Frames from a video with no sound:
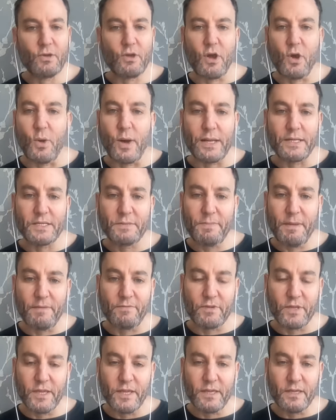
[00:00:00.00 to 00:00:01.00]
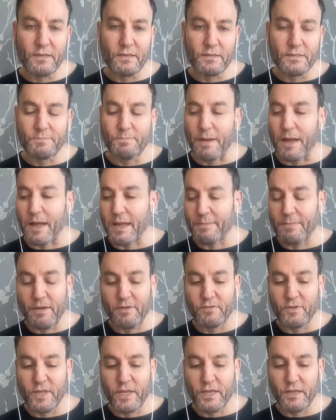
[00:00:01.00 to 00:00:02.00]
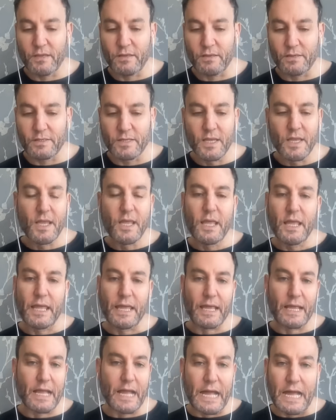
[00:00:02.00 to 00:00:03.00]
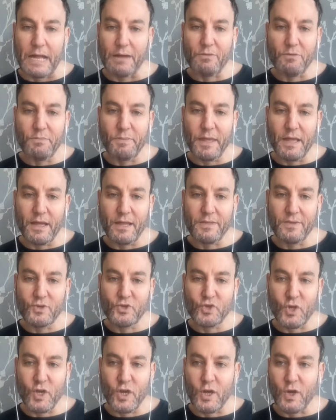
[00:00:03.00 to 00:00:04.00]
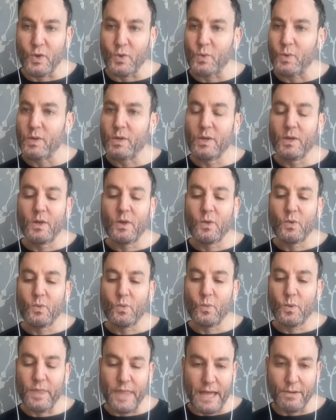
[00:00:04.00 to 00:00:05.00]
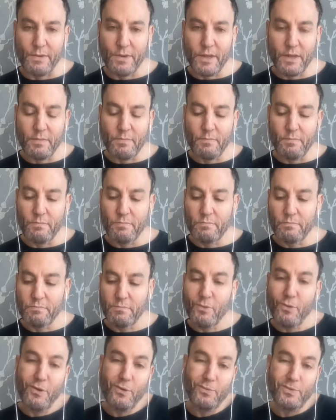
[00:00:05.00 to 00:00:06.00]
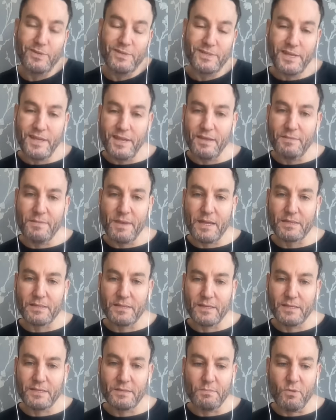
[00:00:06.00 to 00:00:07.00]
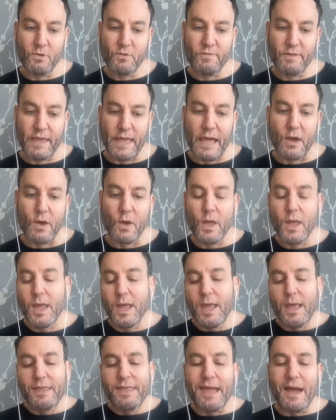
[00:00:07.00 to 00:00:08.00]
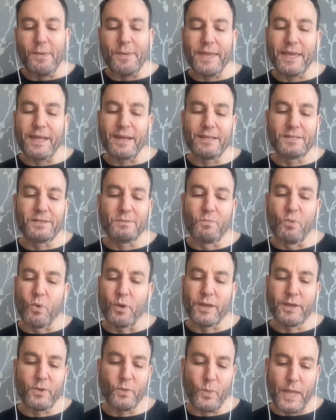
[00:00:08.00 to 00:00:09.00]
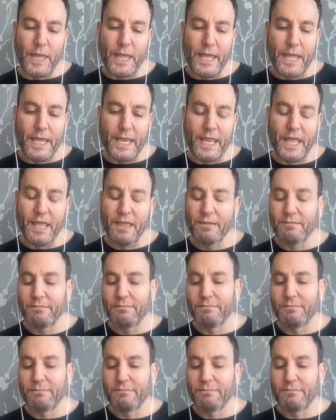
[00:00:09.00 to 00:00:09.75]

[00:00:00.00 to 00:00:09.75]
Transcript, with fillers: go on to Beverly Hills, buying Beverly Hills, and Kyle will be on the show without him. Or we'll see him next season moving out. Now we get into Morgan Wade.